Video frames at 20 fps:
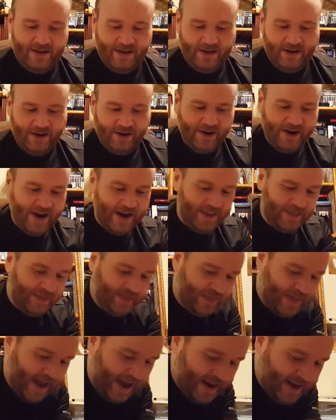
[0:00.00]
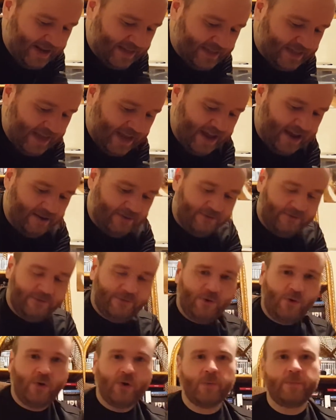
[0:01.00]
all right, that is it
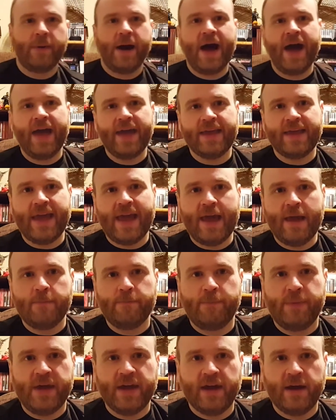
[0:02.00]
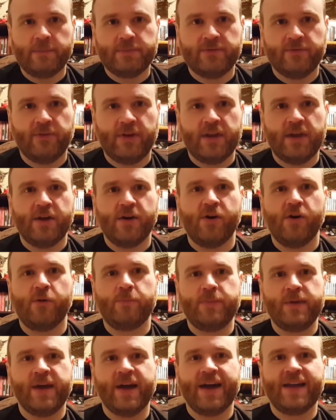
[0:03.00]
for my game pickups video.
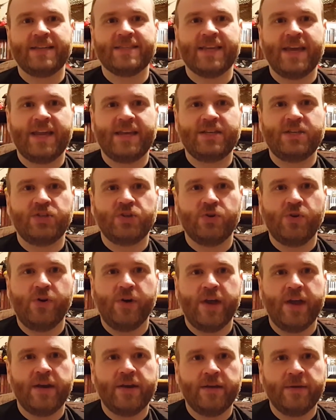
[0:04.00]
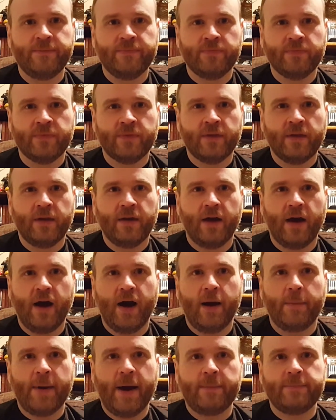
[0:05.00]
Hope you guys enjoyed.
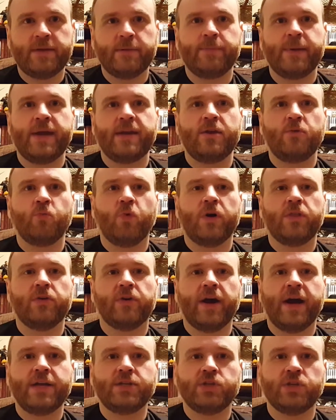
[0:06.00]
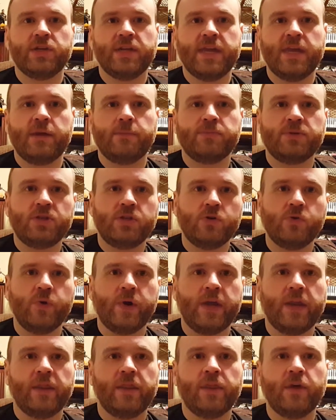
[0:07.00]
I'm debating whether I should keep
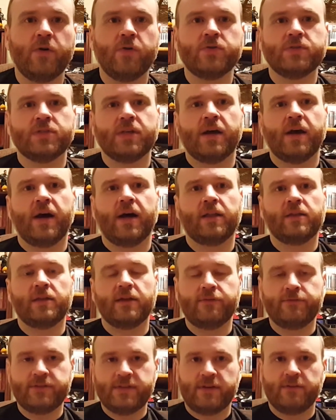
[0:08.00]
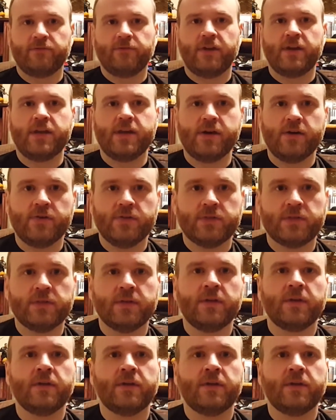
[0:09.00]
doing those lifting videos.